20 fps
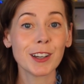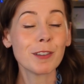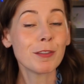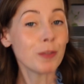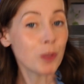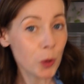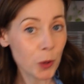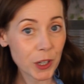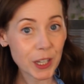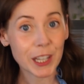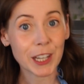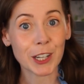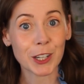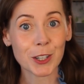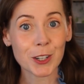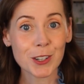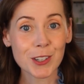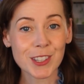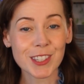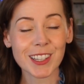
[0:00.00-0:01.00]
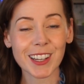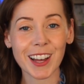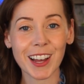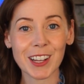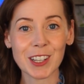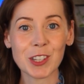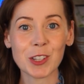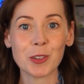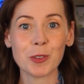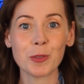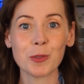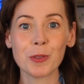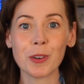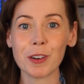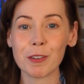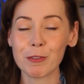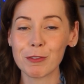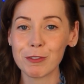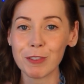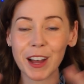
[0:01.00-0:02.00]
4 years to
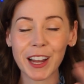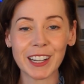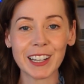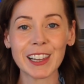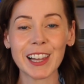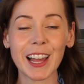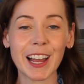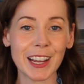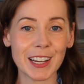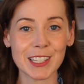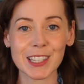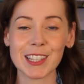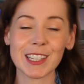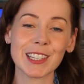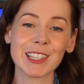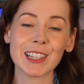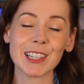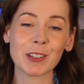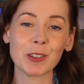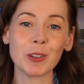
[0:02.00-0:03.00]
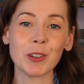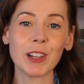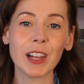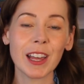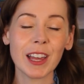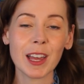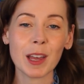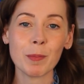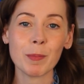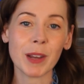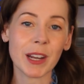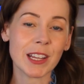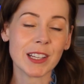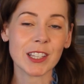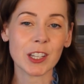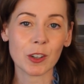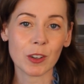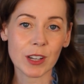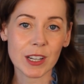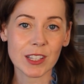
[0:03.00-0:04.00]
finalize this little mini
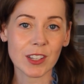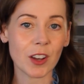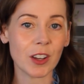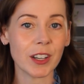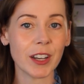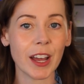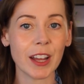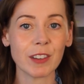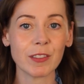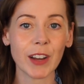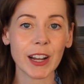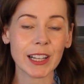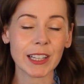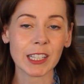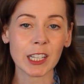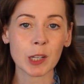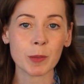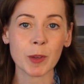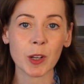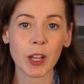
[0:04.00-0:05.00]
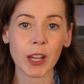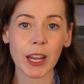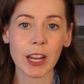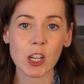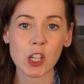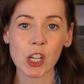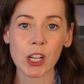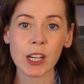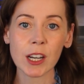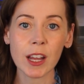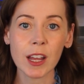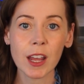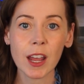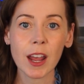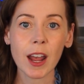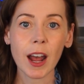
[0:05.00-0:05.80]
series on nonviolent communication.